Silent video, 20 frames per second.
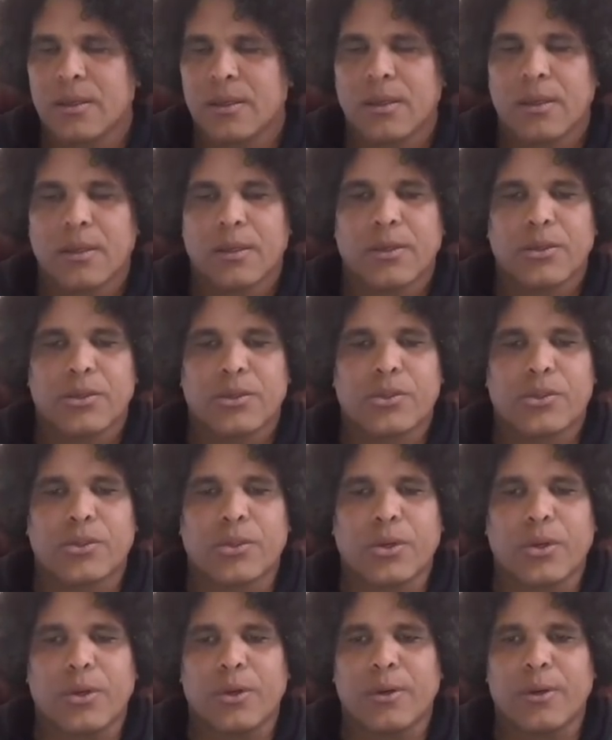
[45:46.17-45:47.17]

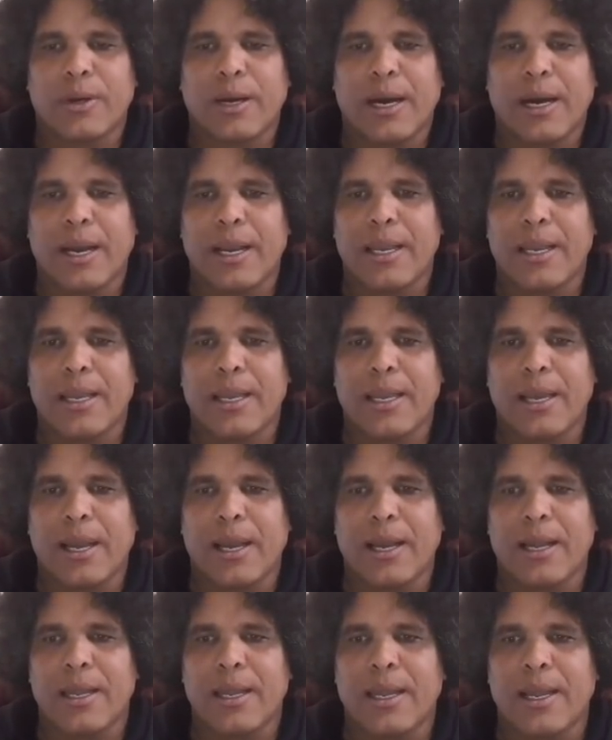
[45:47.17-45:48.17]
So
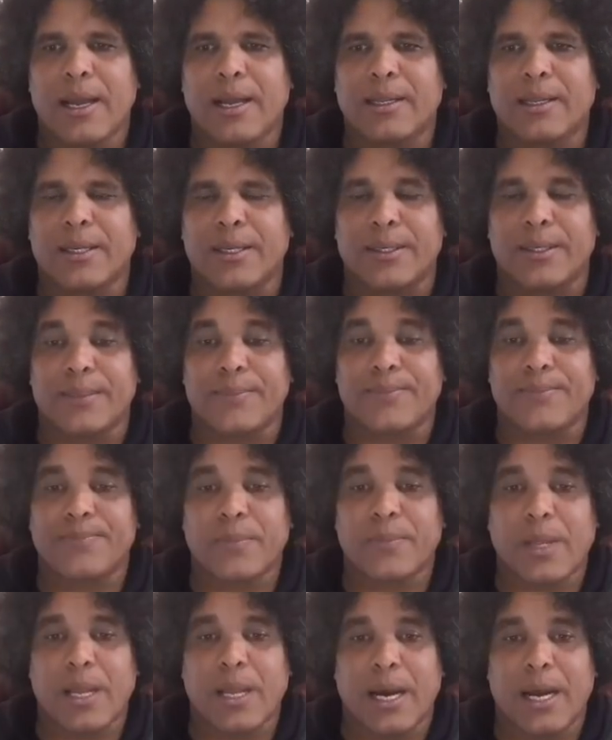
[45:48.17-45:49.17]
I got to
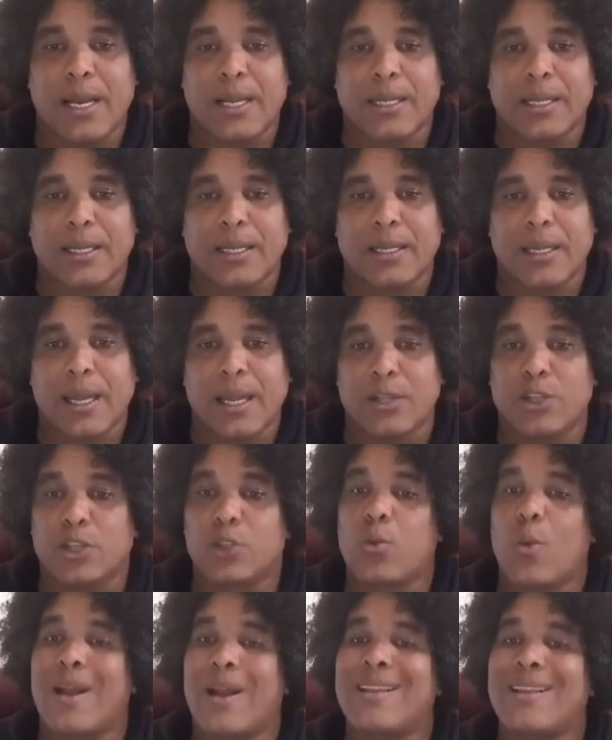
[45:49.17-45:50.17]
call it a day. I just
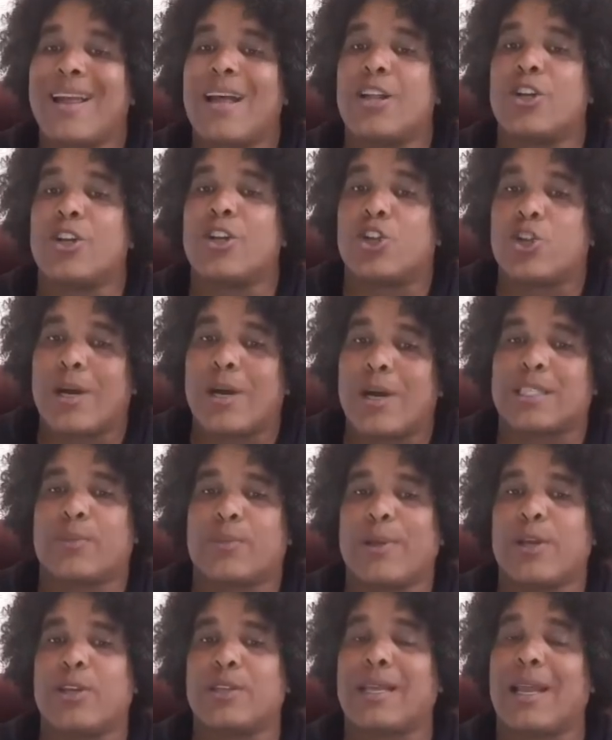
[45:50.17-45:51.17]
wanted to address,
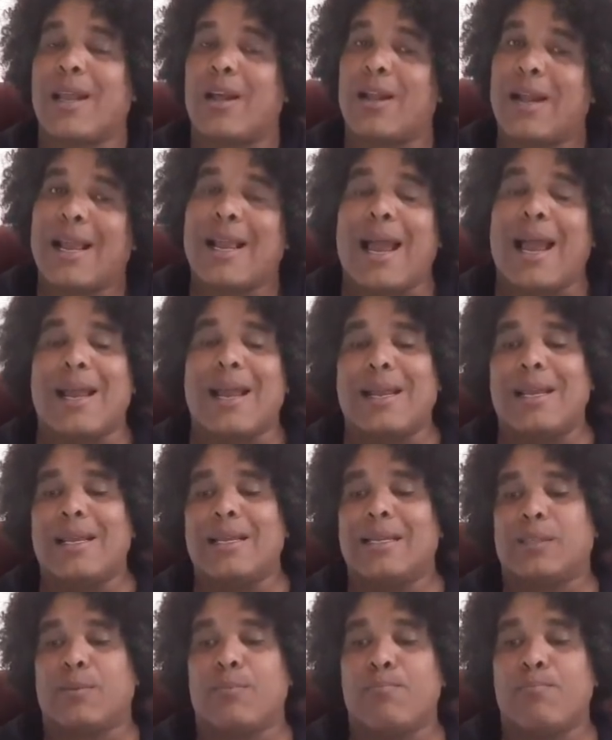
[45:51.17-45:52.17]
because a lot of
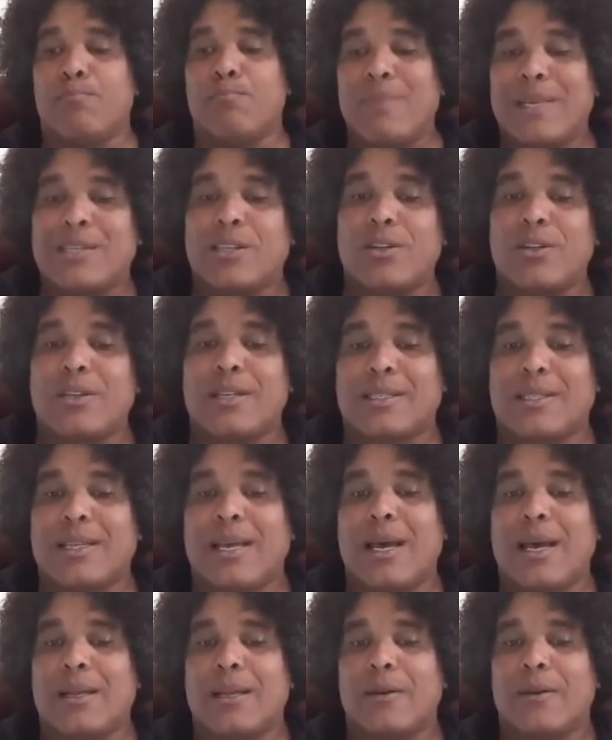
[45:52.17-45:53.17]
Guyanese
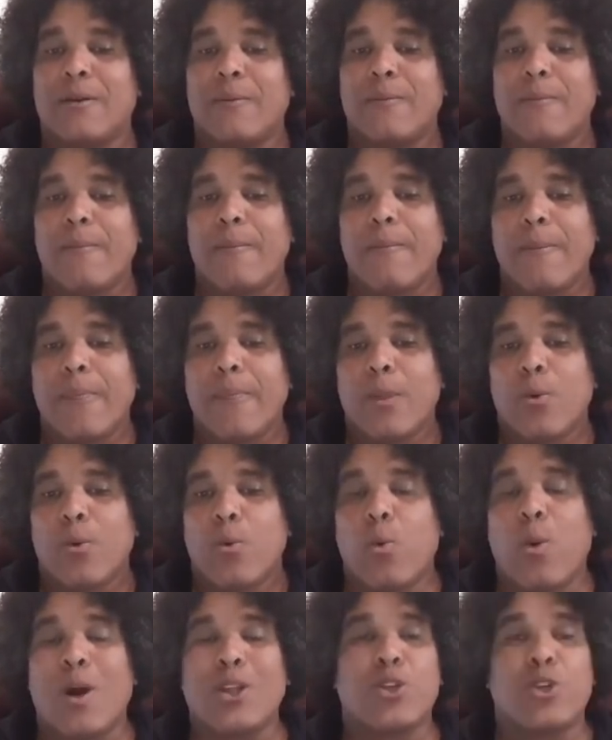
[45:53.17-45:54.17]
misunderstand
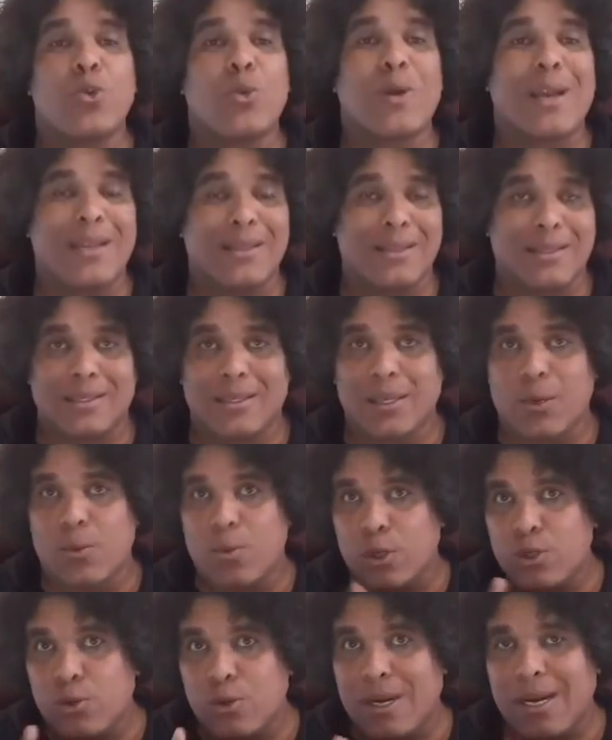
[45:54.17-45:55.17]
what you can say and what
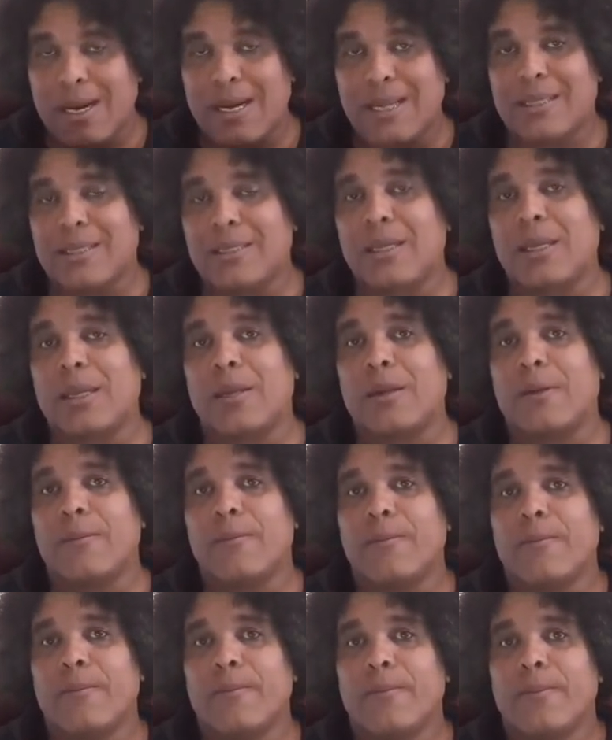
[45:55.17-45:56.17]
you can't say.
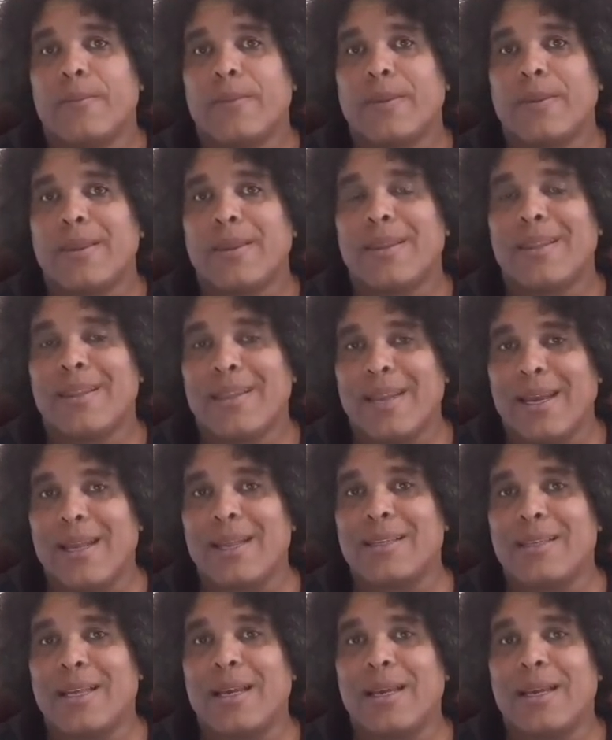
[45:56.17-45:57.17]
You
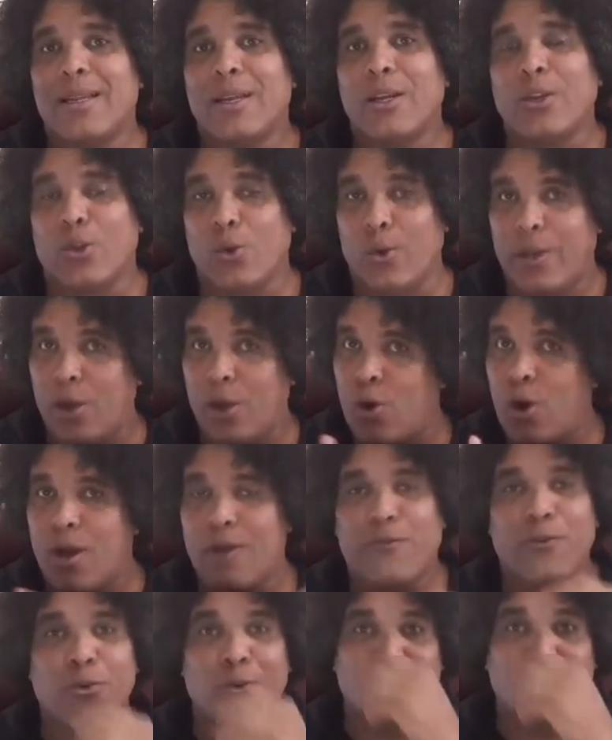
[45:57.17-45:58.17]
understand? Don't get
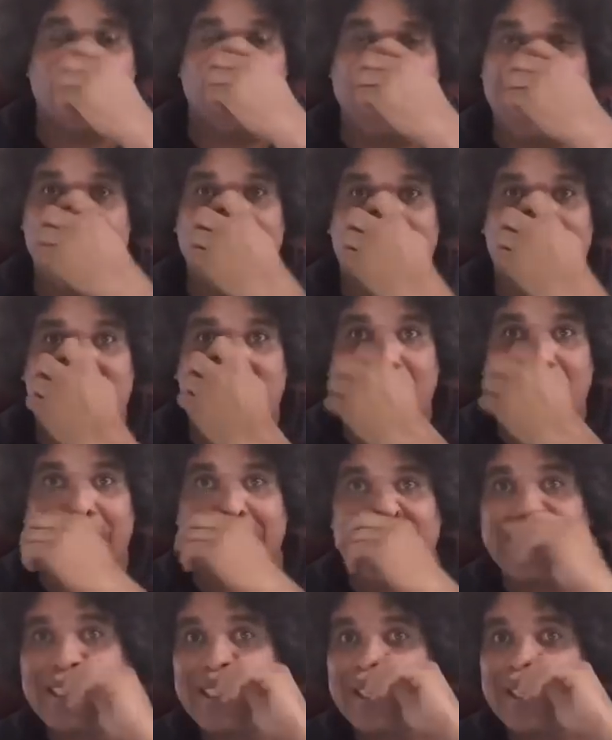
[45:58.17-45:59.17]
confused with me and my Creoles.